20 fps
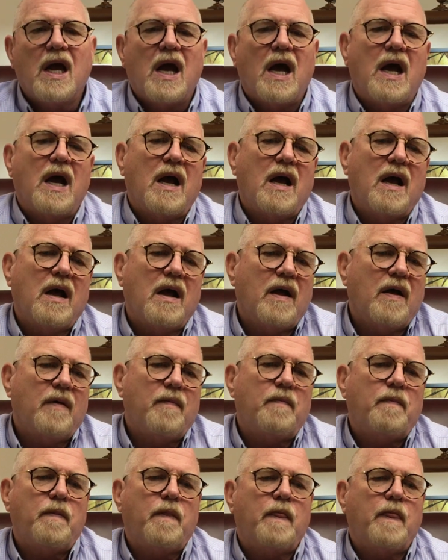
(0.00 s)

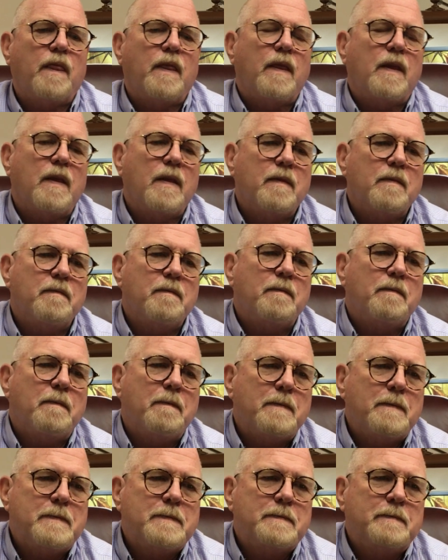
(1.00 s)

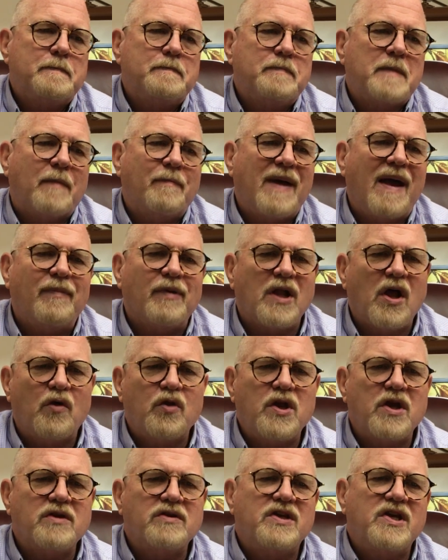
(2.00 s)

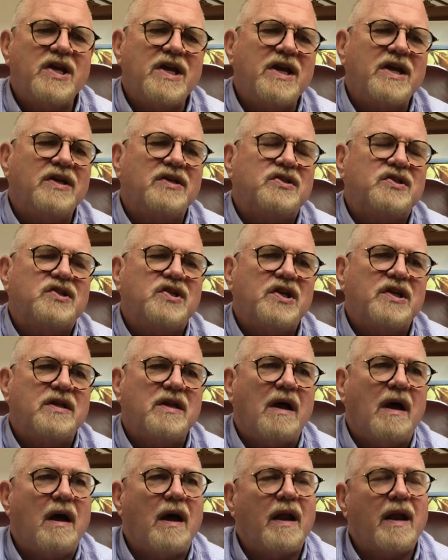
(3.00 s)
Babylonian kings did
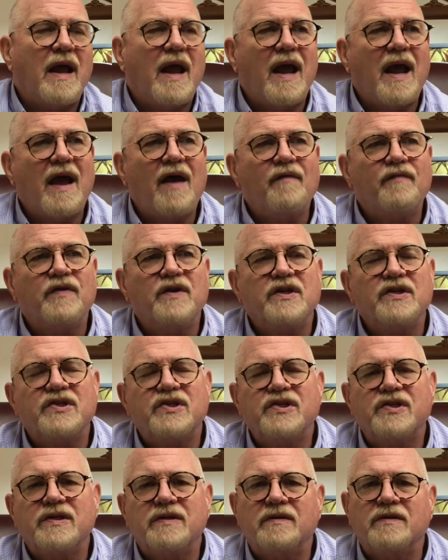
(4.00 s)
not have
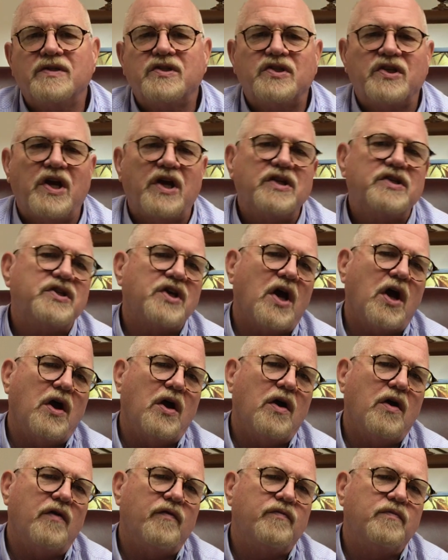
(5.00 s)
this sense
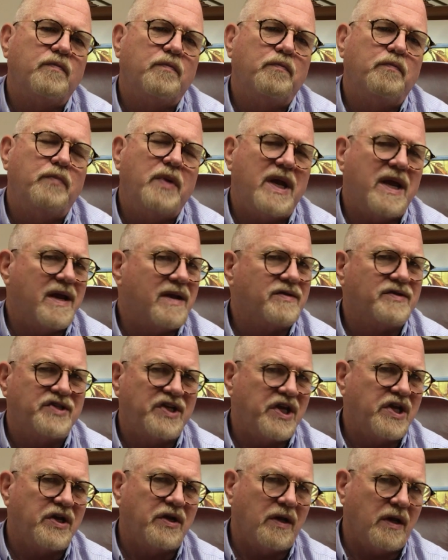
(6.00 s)
of being
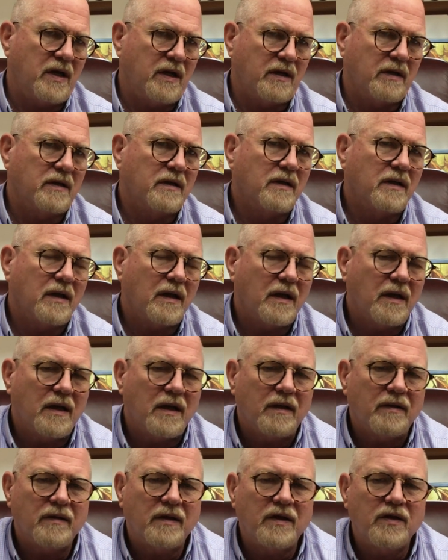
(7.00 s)
deity.
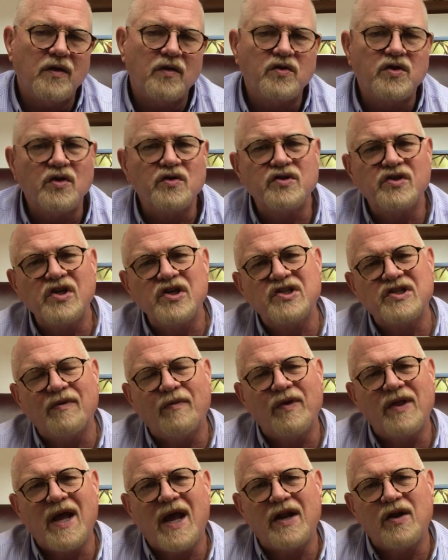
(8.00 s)
You do see some
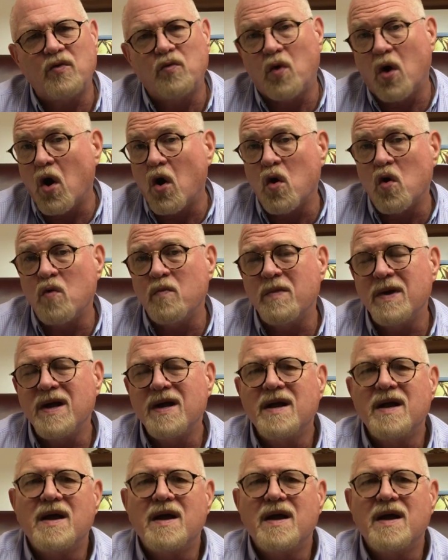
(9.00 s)
of that in Rome.